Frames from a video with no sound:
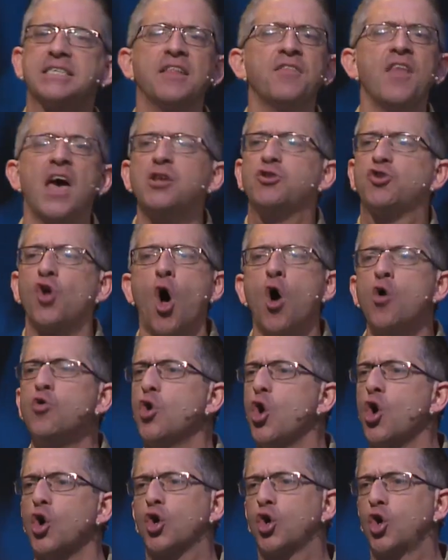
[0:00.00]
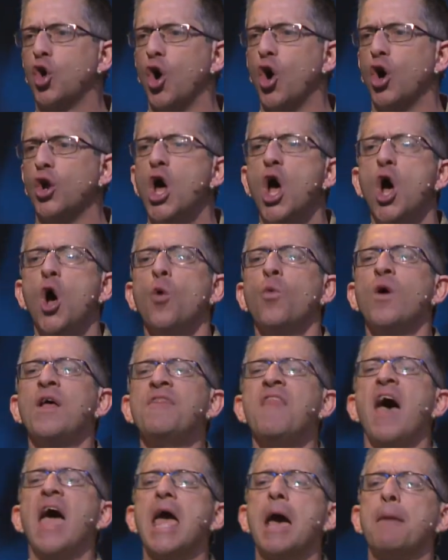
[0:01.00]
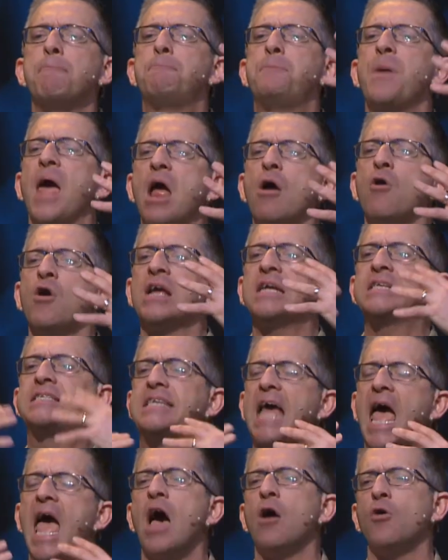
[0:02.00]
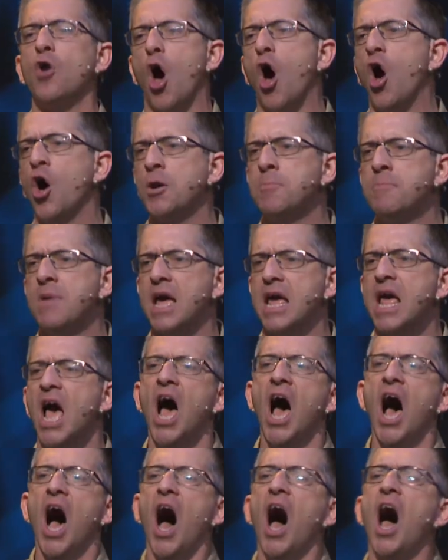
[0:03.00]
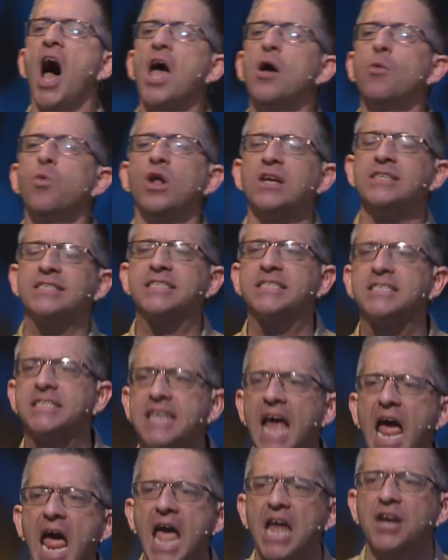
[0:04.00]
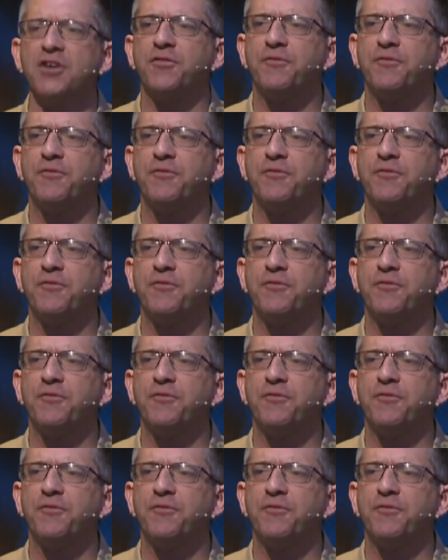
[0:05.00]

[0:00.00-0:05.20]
and they don't look good, when they are bearing down on me, I will stand